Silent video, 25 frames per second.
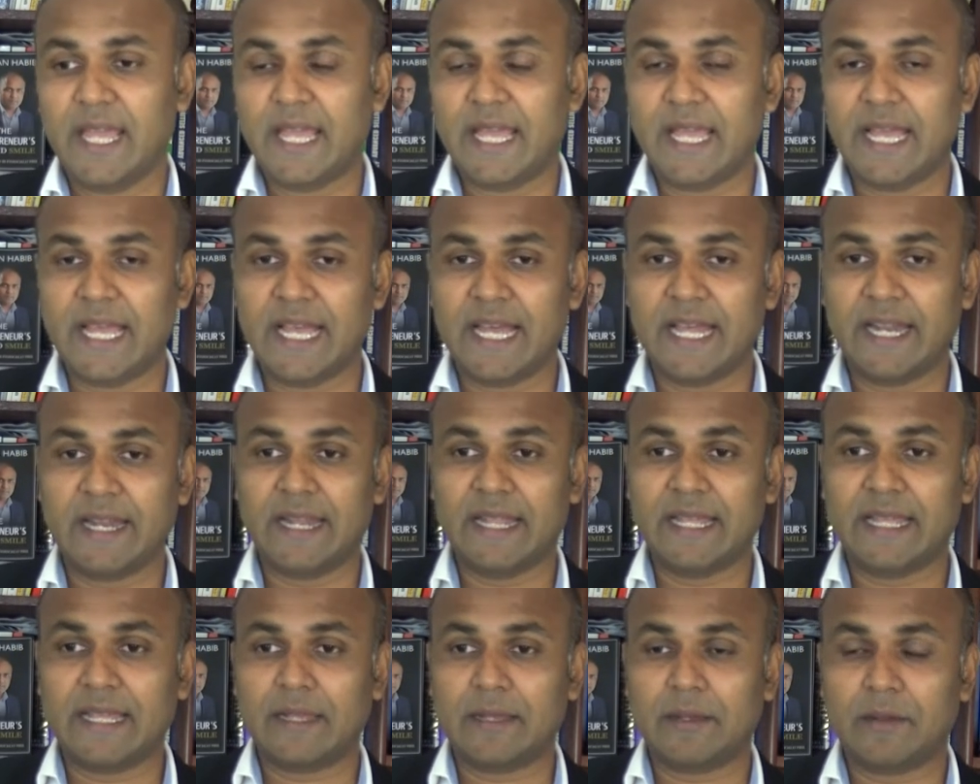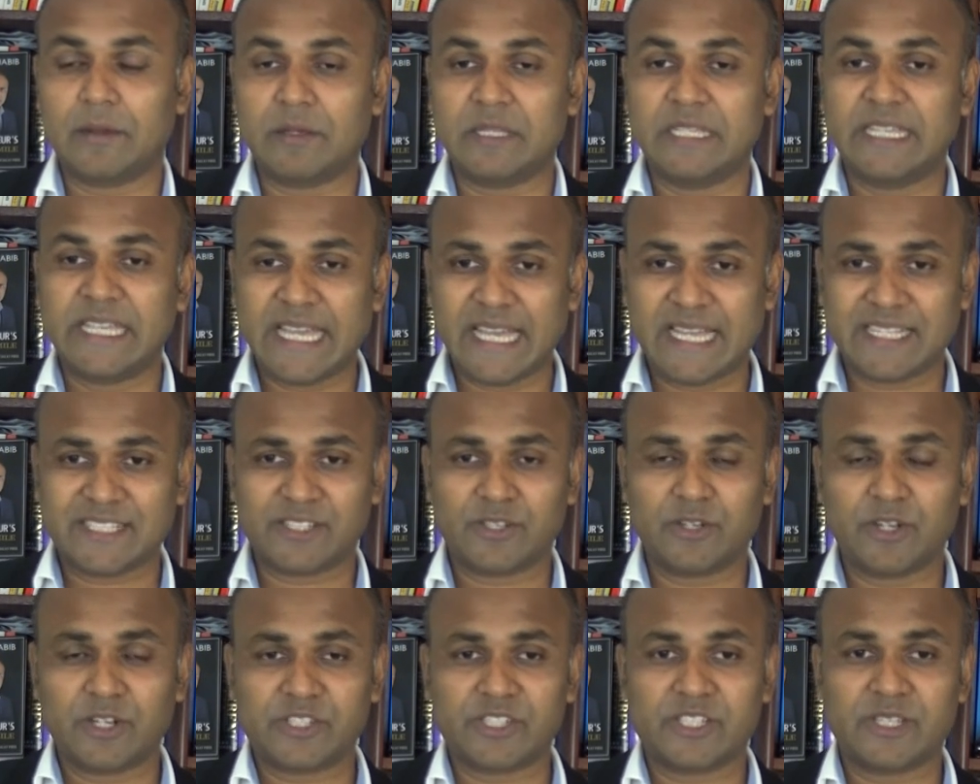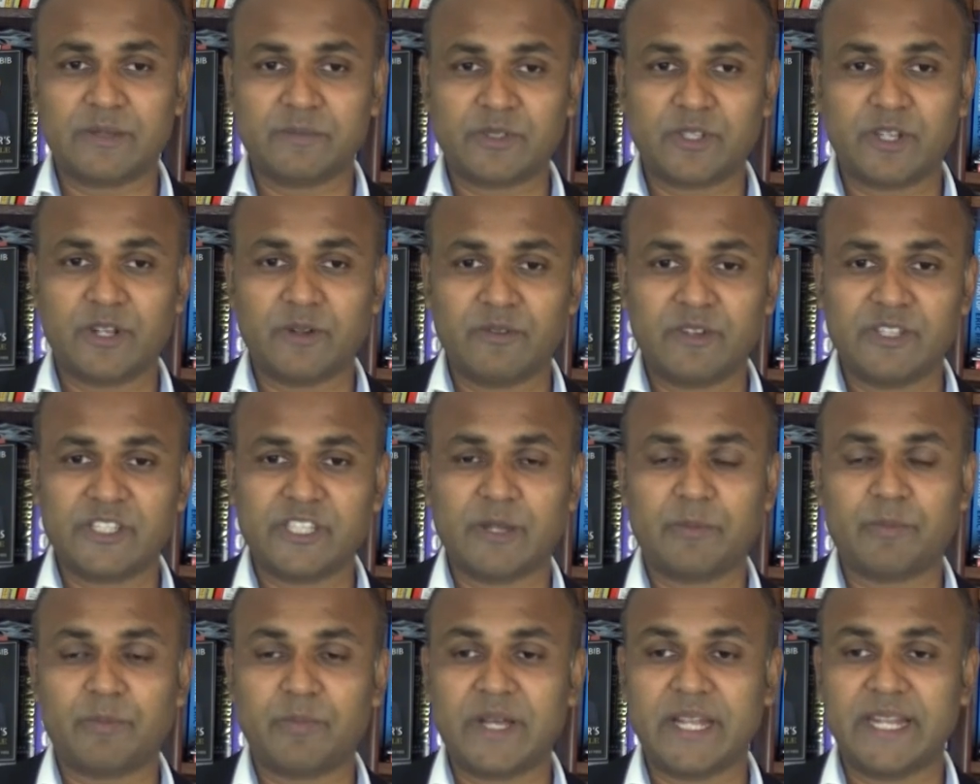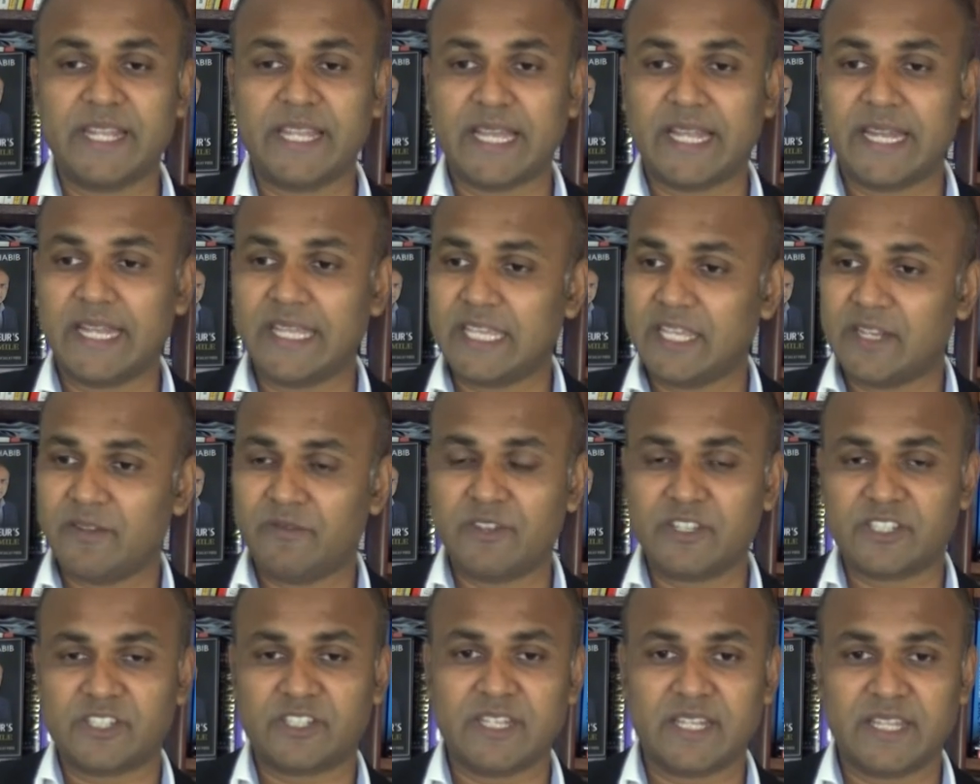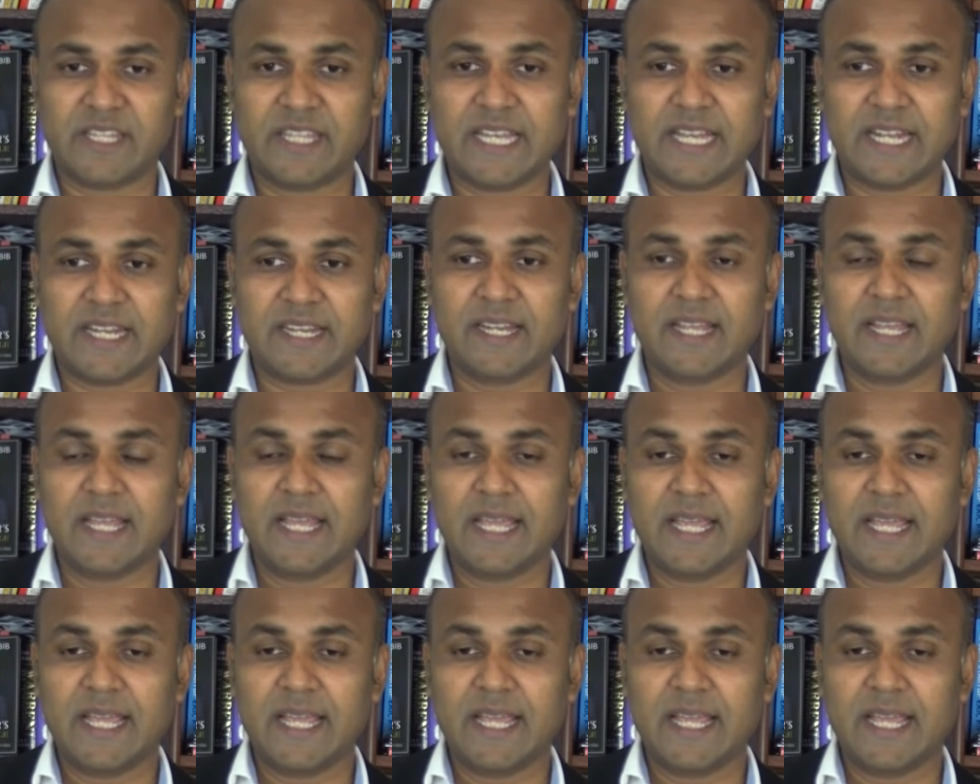and he has got some sort of reserve money, and he invested that.